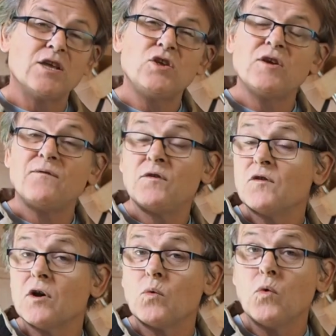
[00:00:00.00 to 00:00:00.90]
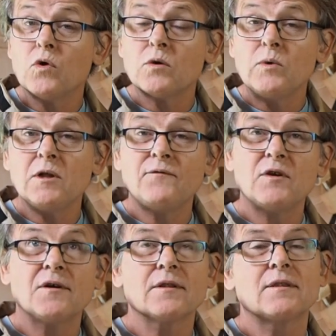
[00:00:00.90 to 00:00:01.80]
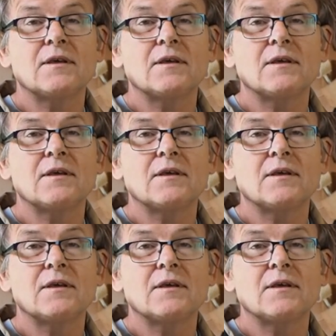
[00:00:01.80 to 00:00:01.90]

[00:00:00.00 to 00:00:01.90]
If you've got a water wheel, if you've got